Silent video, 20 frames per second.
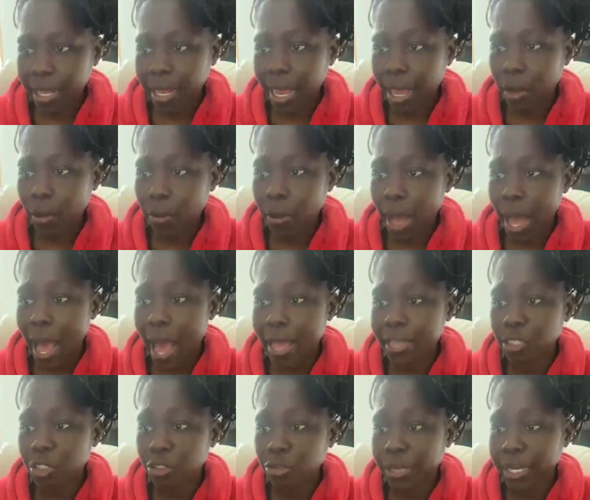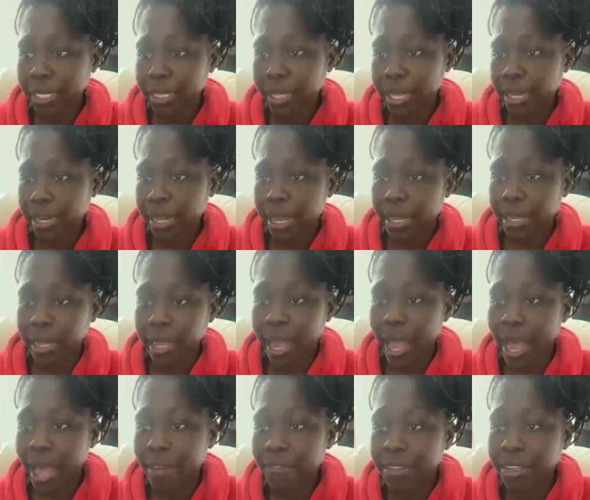Now, I drank that night.
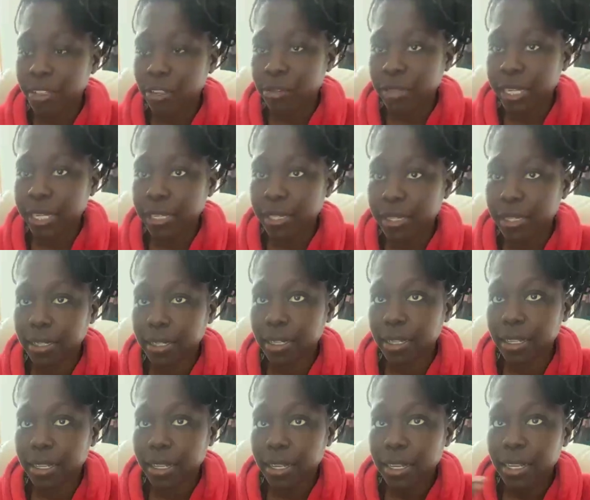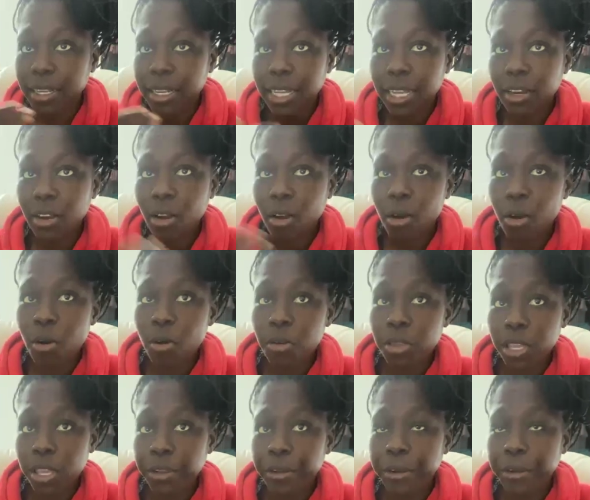Like, I haven't drank in a whole
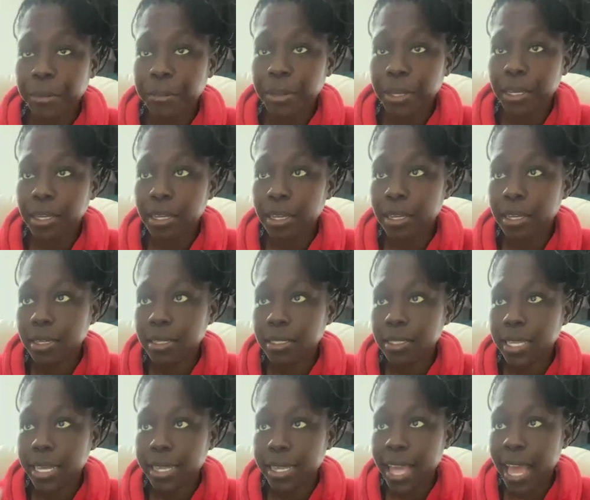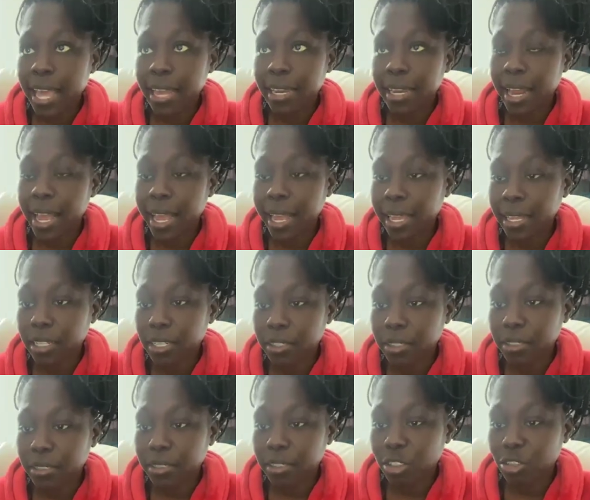year because that night
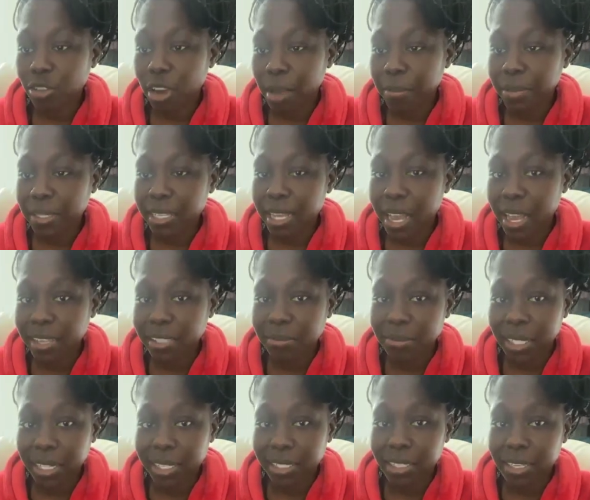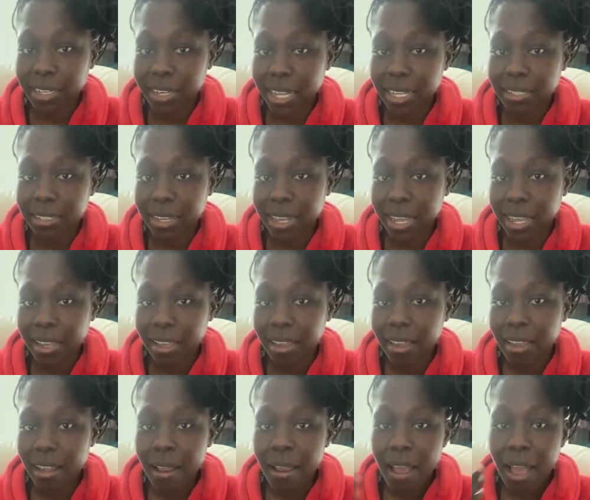traumatized me. Like, the next day,
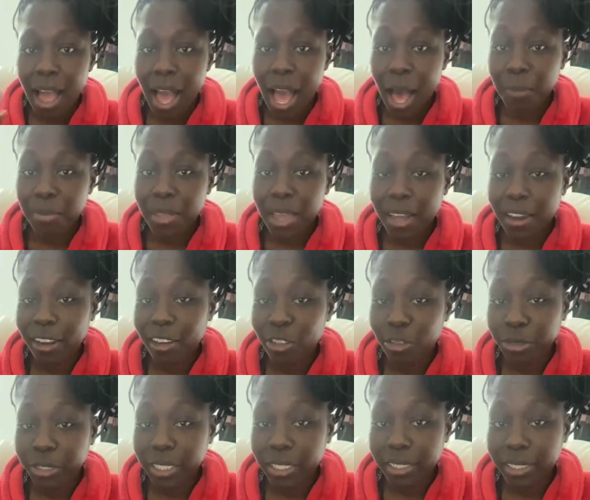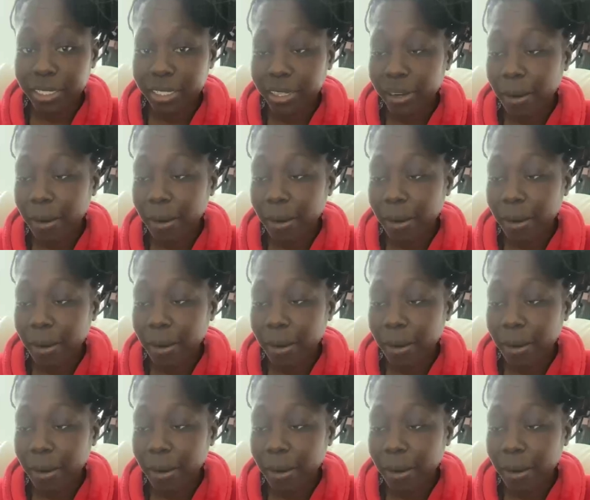I'm not a drinker.